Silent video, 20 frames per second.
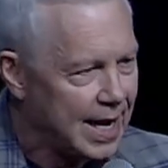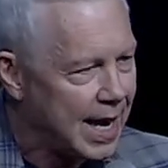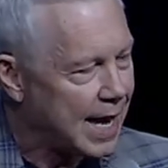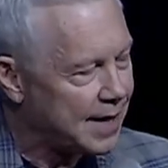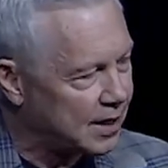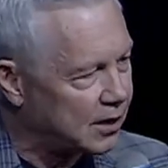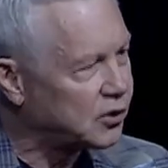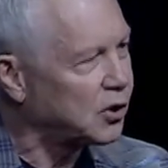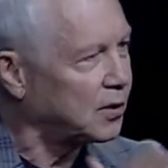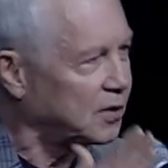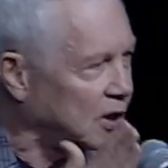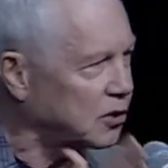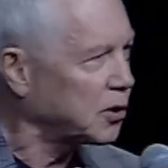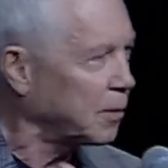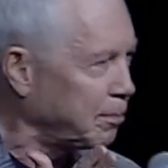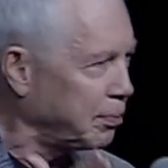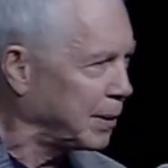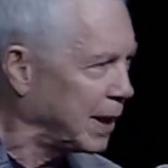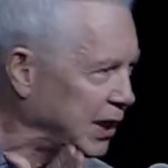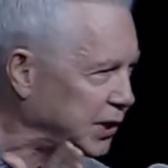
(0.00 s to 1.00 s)
and there's a
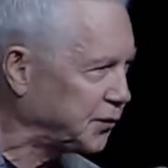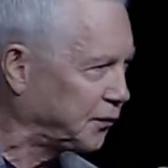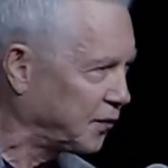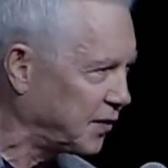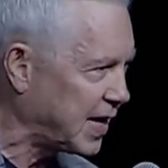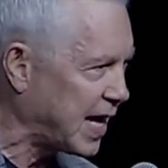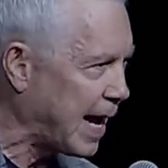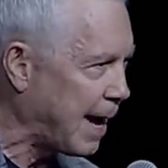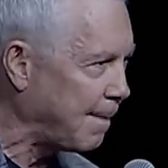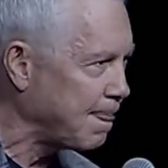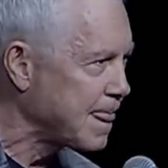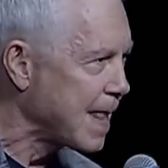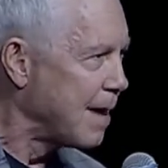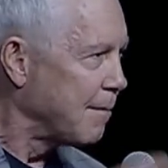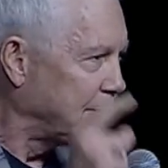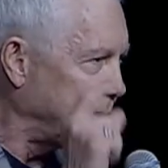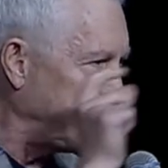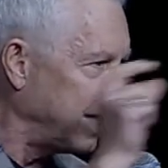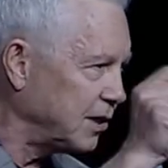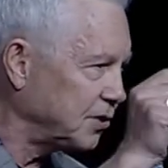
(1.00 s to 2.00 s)
place for that.
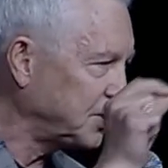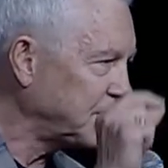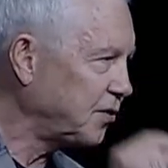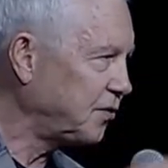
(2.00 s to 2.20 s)
But here's the